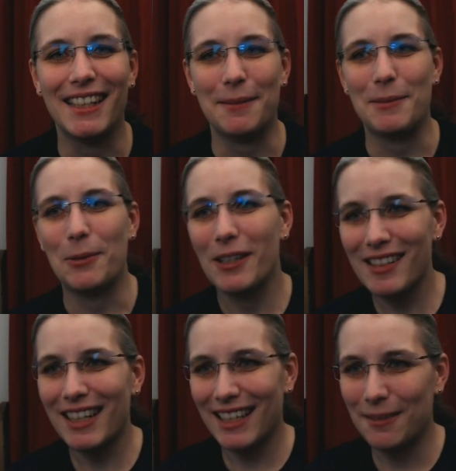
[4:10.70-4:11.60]
Let me
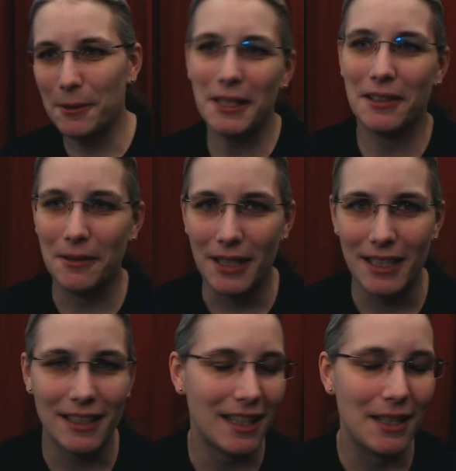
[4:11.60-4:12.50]
once again
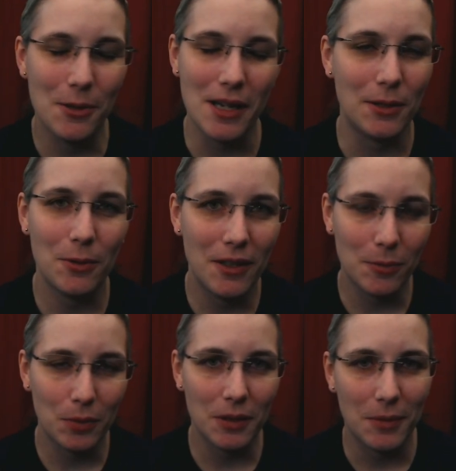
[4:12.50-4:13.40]
reiterate, and I know I do
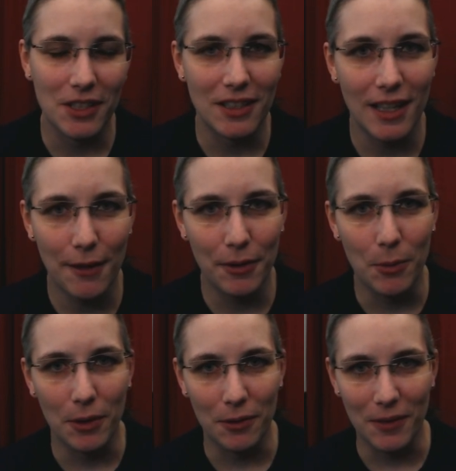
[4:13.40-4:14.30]
this pretty much in every
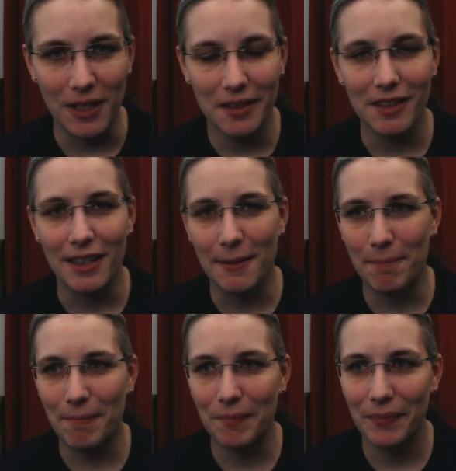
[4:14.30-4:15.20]
one of these.
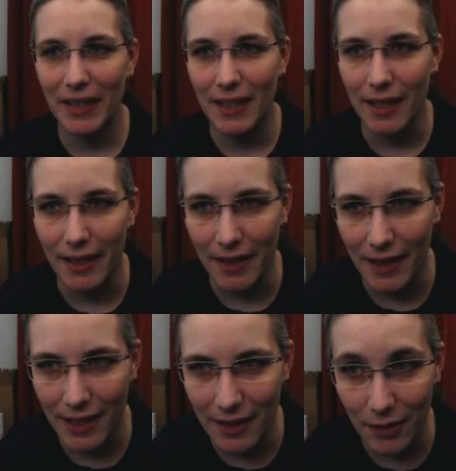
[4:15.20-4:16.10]
Um, uh,
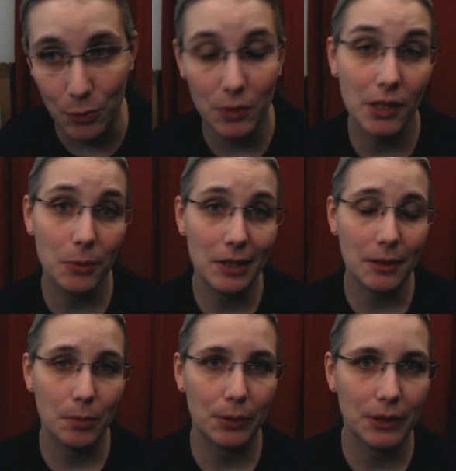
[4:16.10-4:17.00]
that it is really,
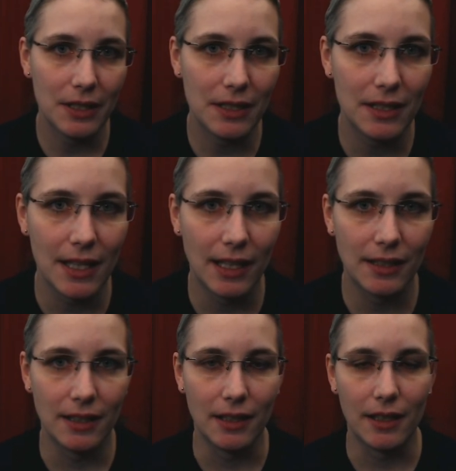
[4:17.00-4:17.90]
really important
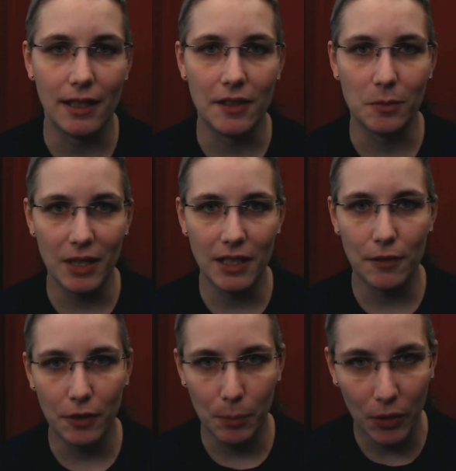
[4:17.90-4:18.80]
that uh, as many
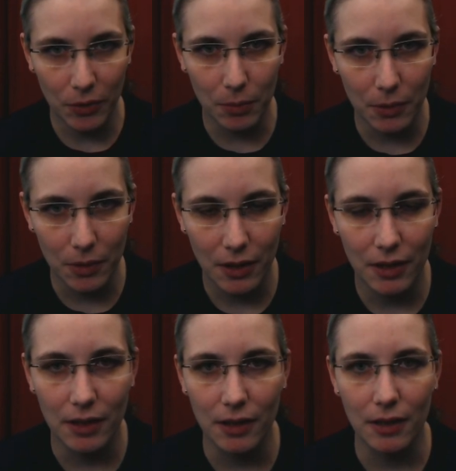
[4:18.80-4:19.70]
as possible
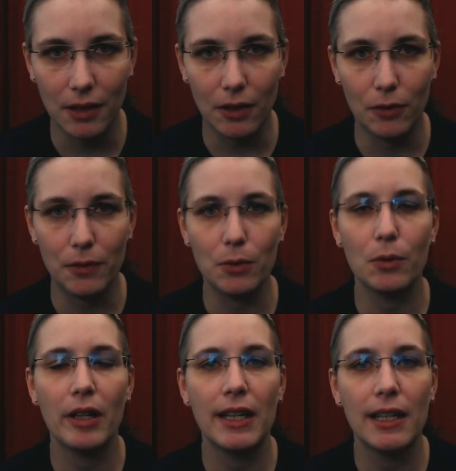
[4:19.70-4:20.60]
uh, of
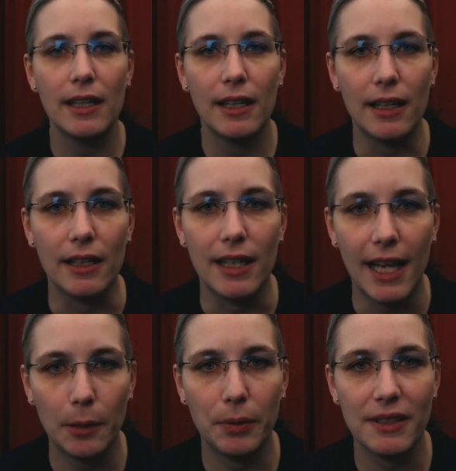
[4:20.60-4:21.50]
you uh,
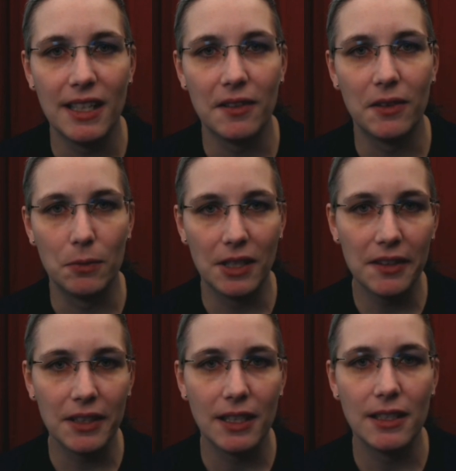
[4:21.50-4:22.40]
help test the
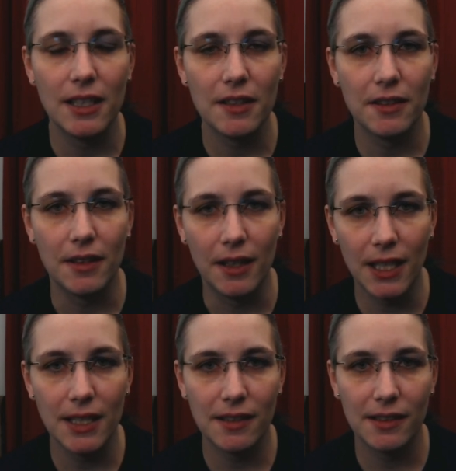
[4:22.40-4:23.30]
release candidates. The
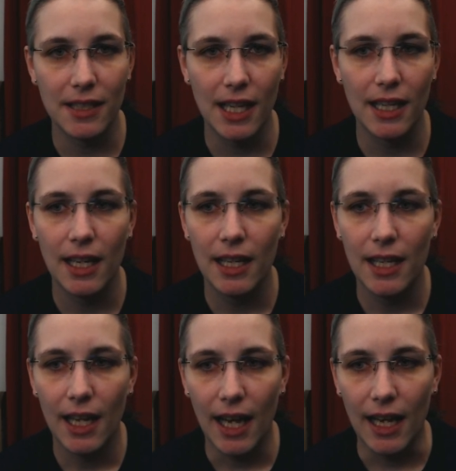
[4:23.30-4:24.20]
thing is that
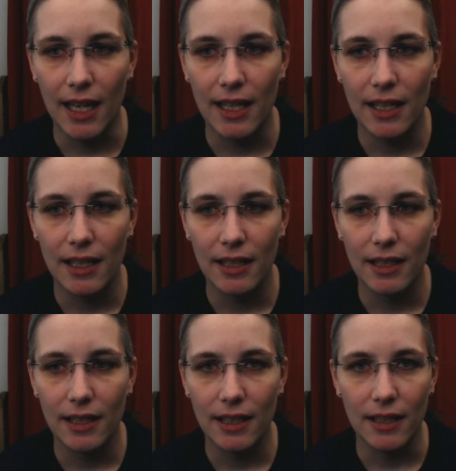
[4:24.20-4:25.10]
I
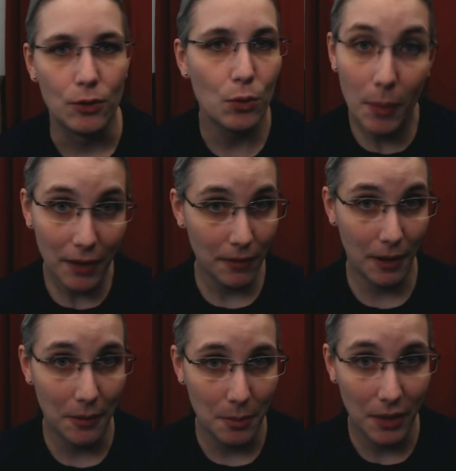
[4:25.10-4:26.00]
do my
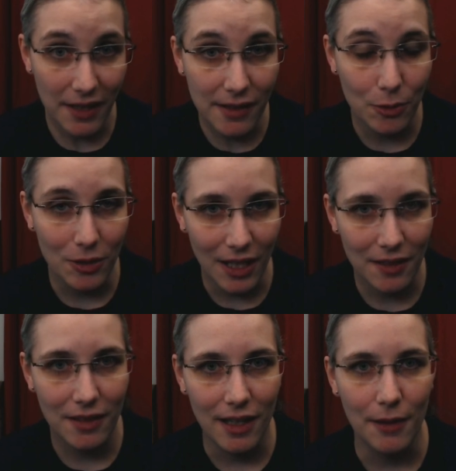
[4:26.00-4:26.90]
very best to
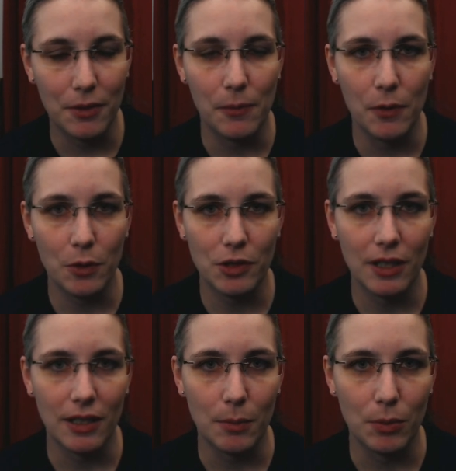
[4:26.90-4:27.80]
test every version
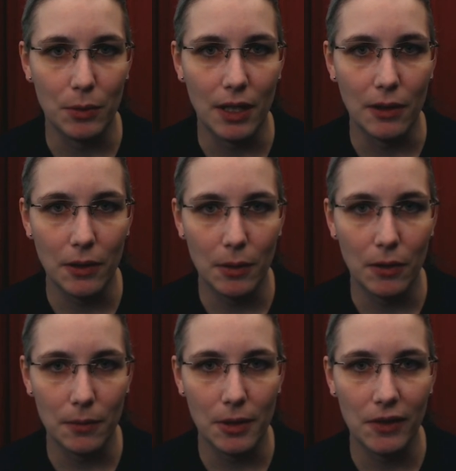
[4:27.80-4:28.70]
that I put out,
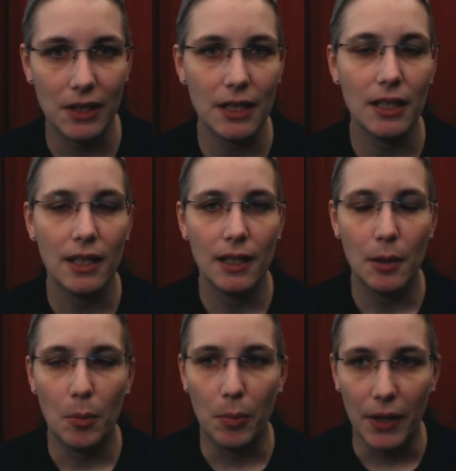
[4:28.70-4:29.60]
obviously,
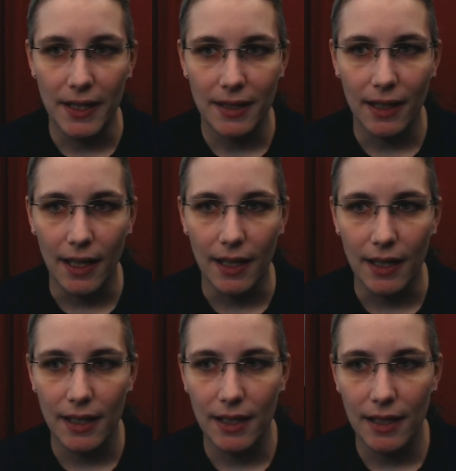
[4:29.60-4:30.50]
but
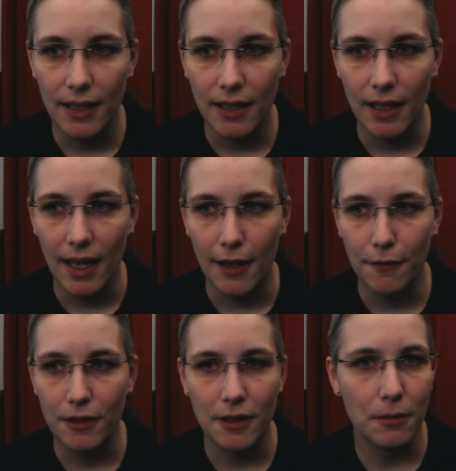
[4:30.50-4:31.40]
I
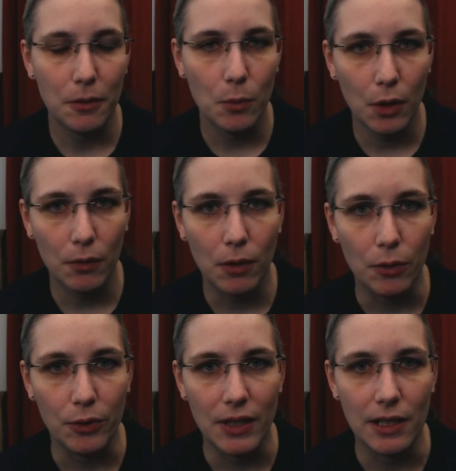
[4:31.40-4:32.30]
have different
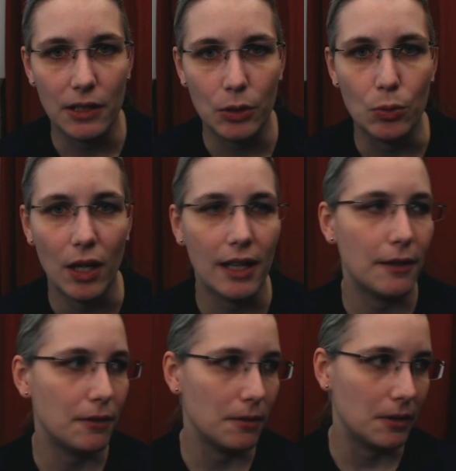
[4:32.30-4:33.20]
workflows than you. I
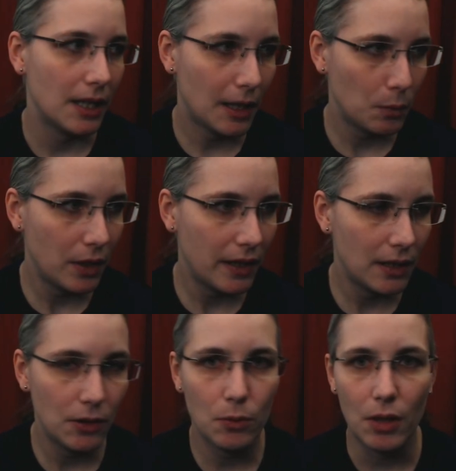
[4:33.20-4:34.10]
have different hardware
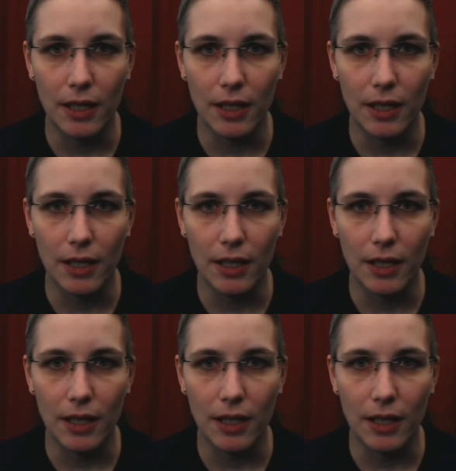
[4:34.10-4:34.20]
than you.